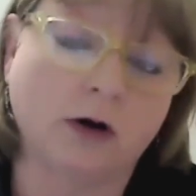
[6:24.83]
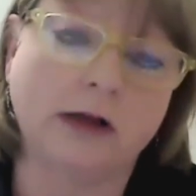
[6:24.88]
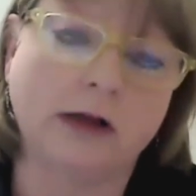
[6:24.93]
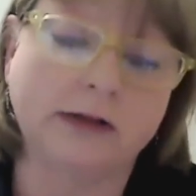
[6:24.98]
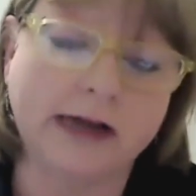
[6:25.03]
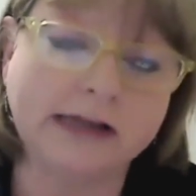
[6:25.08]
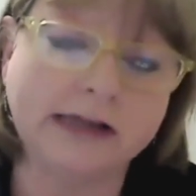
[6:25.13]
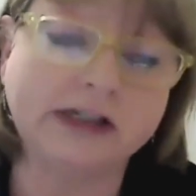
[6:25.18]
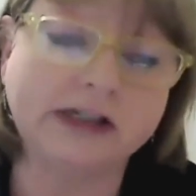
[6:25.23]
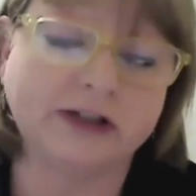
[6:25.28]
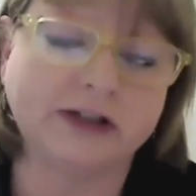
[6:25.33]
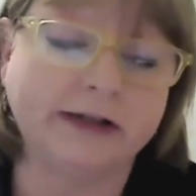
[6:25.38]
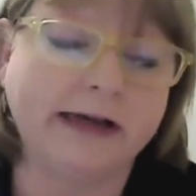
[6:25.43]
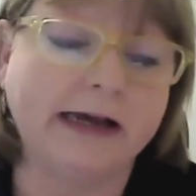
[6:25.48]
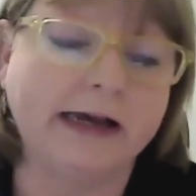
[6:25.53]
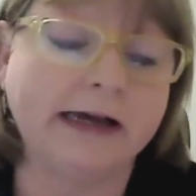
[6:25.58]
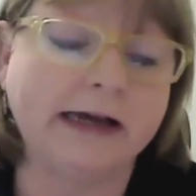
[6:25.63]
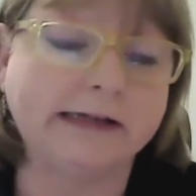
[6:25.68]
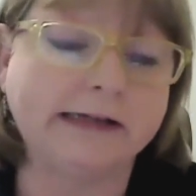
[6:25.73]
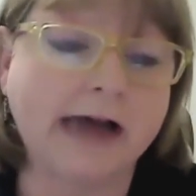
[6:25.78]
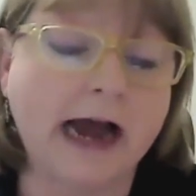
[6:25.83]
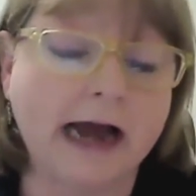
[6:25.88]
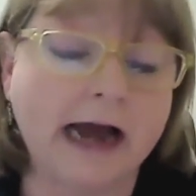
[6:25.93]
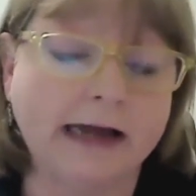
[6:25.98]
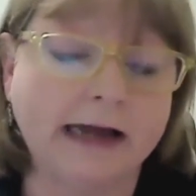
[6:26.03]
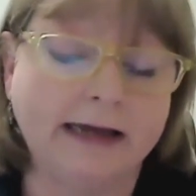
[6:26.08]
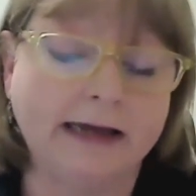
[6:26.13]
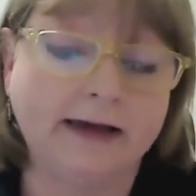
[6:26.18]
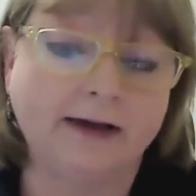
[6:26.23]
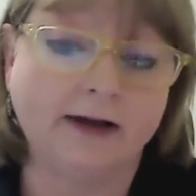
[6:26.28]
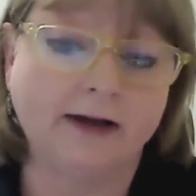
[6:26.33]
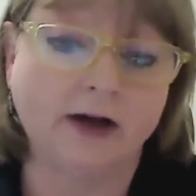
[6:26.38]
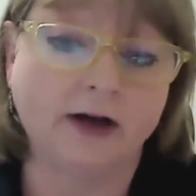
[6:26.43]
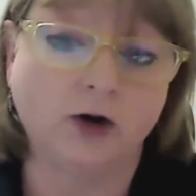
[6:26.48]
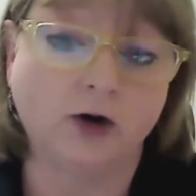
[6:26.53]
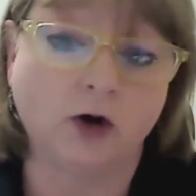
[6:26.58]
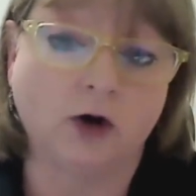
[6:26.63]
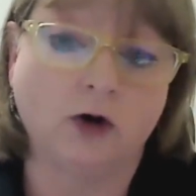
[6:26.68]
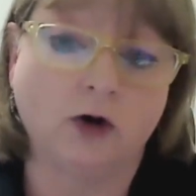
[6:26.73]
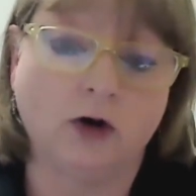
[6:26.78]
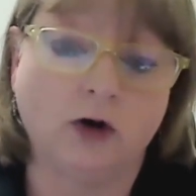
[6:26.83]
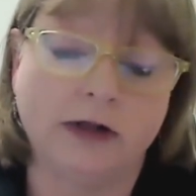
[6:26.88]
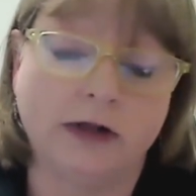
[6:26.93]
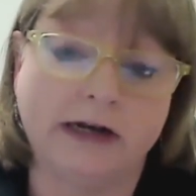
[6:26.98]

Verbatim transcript: allegedly attacking a girl